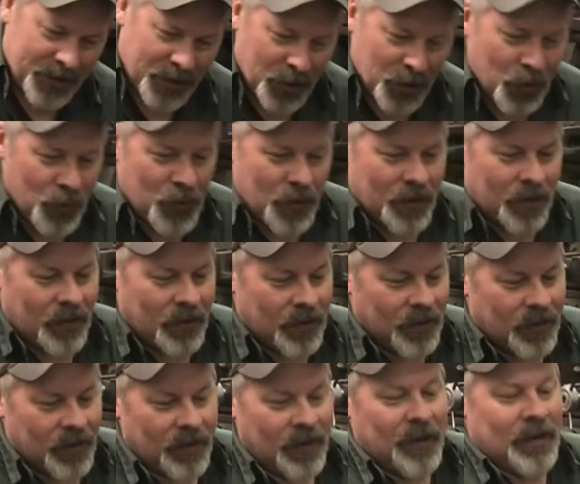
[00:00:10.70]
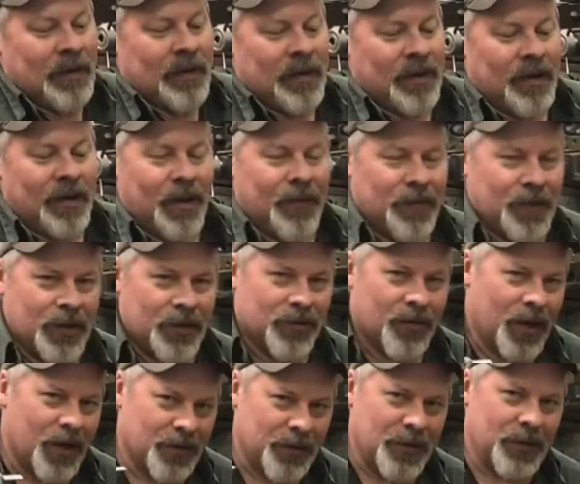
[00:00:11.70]
two of the
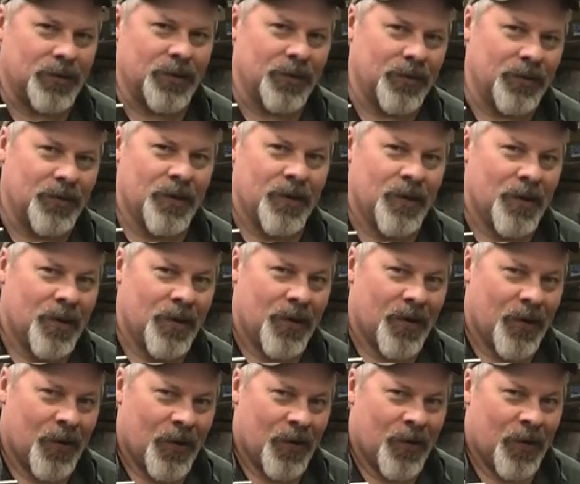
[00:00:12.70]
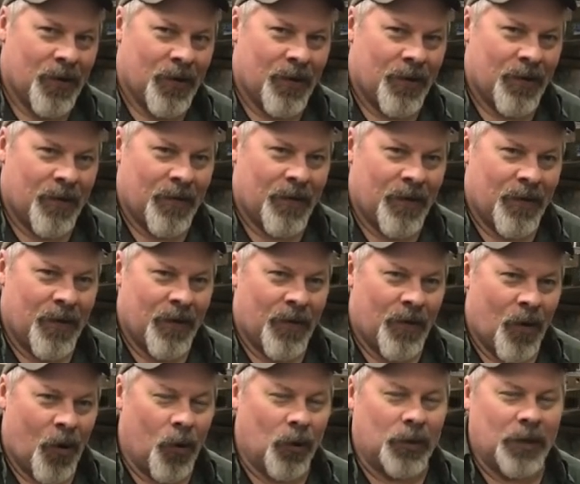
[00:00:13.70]
transmission
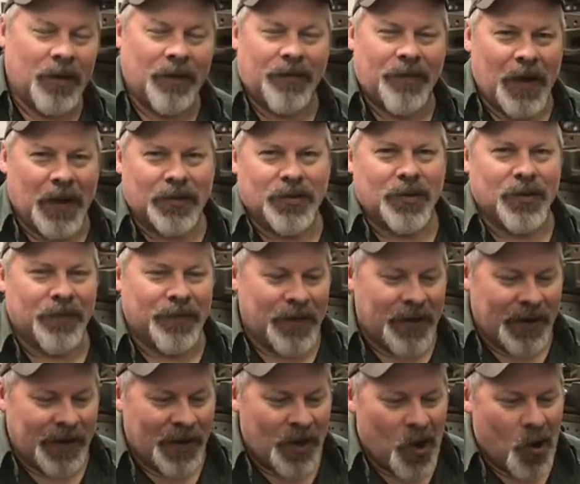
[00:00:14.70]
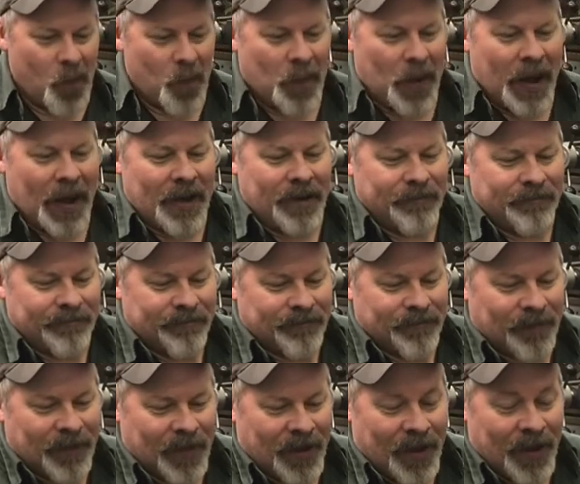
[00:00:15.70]
holding fixture video, but
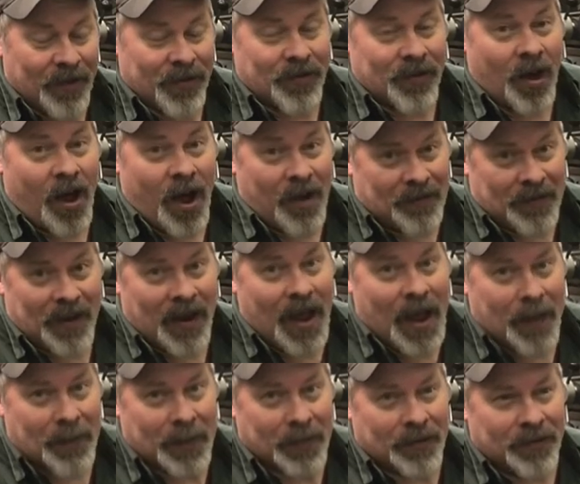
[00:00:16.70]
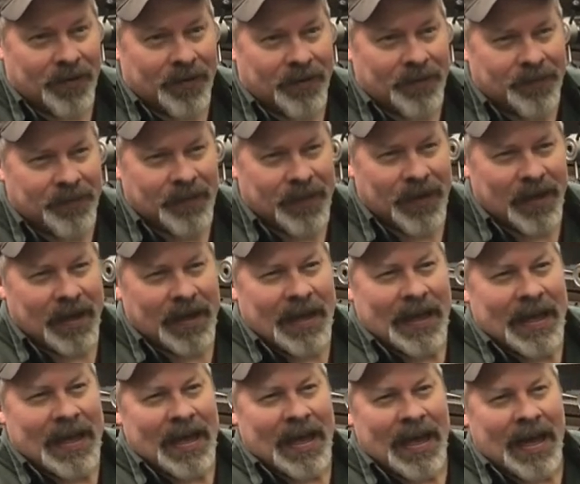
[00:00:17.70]
as often happens,
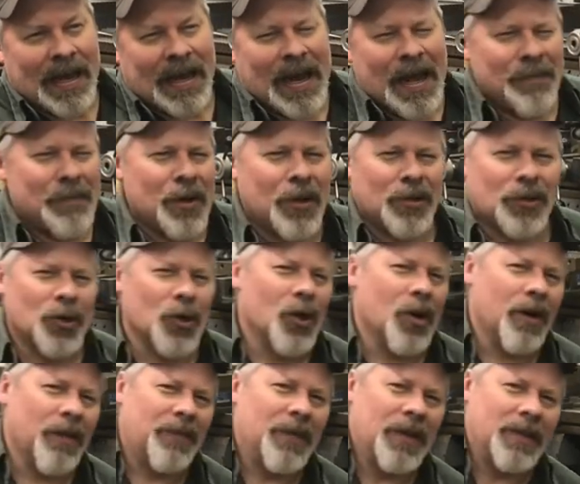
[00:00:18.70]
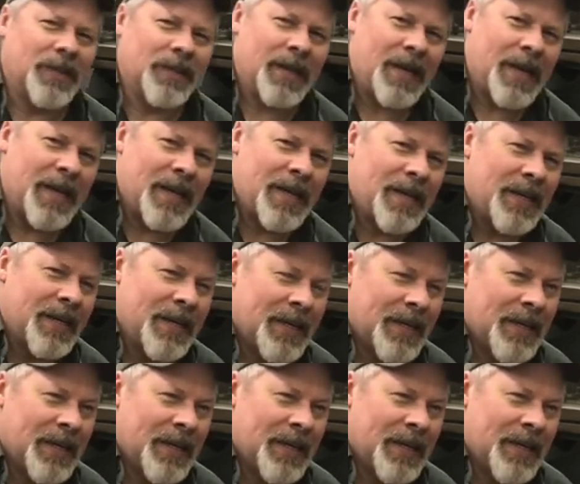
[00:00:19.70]
and I'm not sure if it's a